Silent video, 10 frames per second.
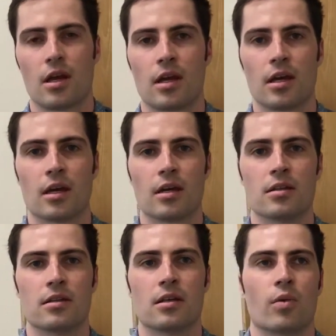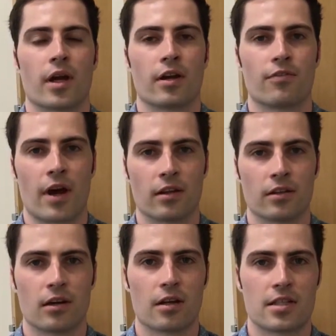And when I
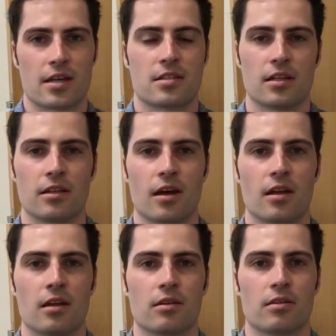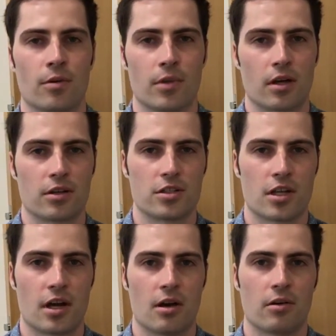finally got testing done from Dr.
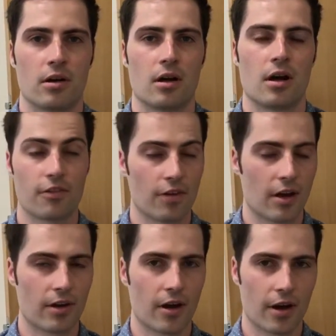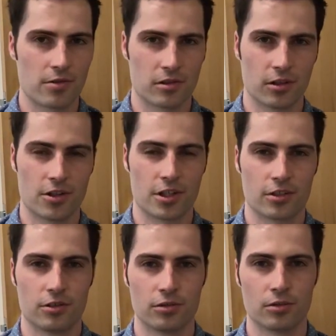Chow, I found out I was allergic
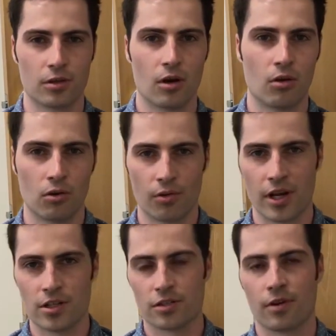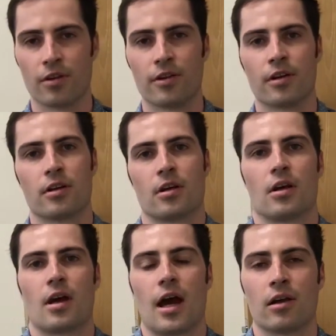to a whole range of other
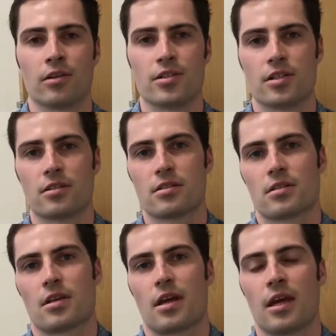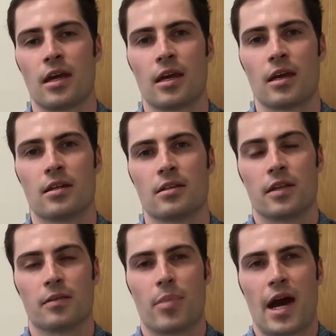allergens. And
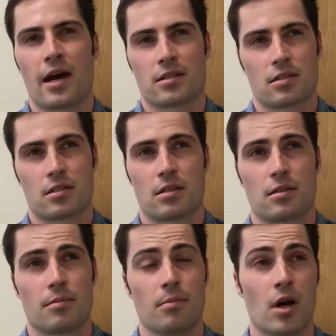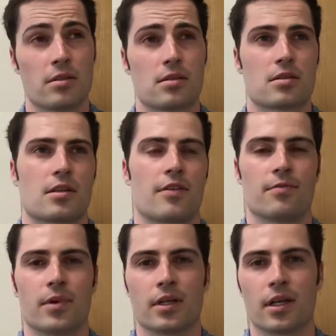in the past months, I've
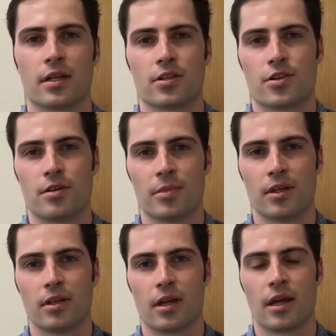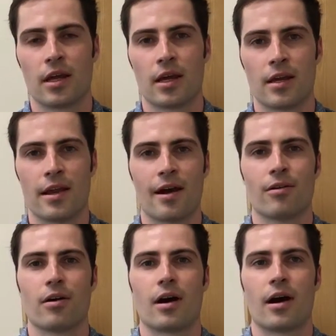been getting treatment, and
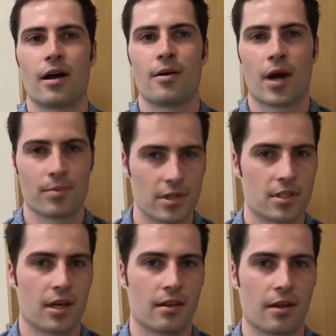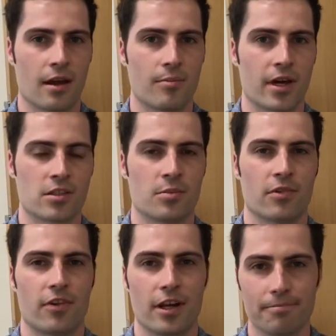now I am happy to say that I'm
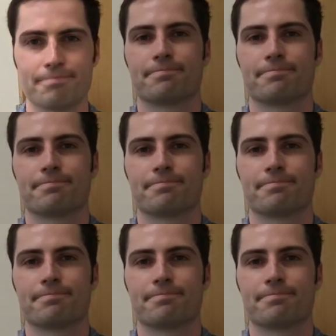eczema-free.